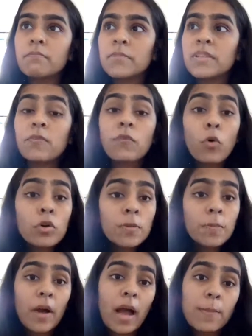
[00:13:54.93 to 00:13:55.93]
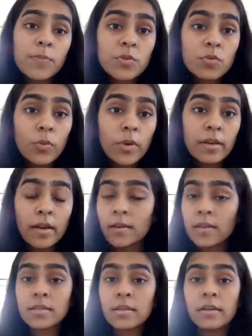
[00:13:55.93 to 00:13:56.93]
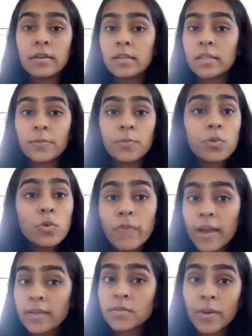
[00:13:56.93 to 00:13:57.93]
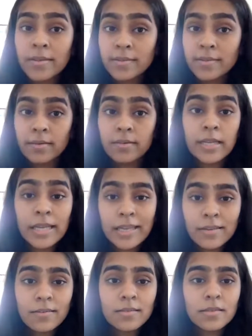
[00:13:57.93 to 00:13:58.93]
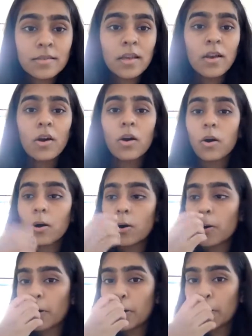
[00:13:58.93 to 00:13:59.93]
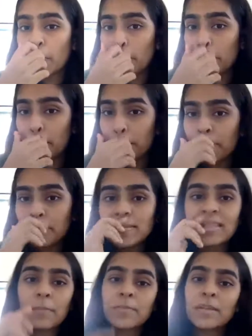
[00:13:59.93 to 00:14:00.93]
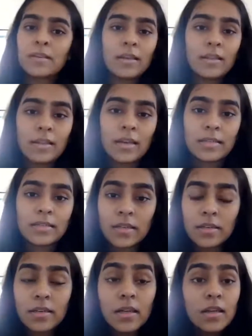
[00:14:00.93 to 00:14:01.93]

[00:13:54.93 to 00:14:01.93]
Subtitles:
they won't perhaps win unless and until they prove X, Y, Z things, something like that, right?